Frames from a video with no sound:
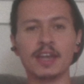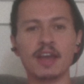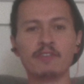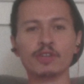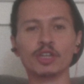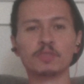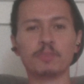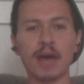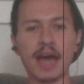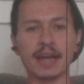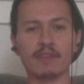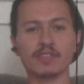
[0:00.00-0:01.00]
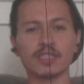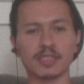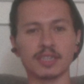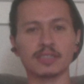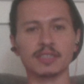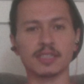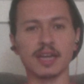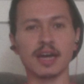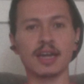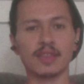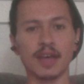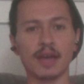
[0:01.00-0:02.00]
Never looked back ever since I
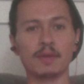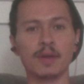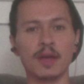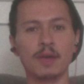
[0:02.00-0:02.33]
decided that